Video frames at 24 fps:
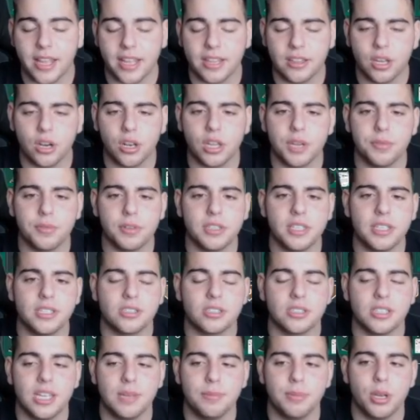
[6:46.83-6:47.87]
They literally
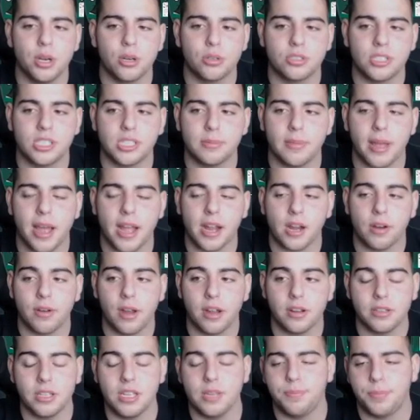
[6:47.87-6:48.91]
released Leap Year T-Mac
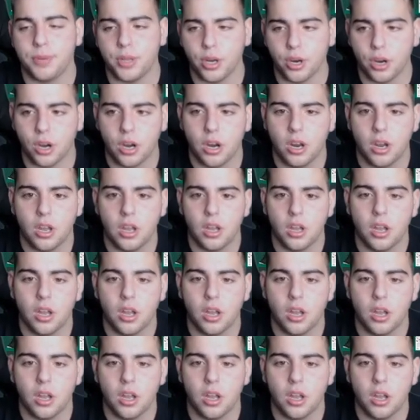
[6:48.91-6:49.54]
around Leap Year.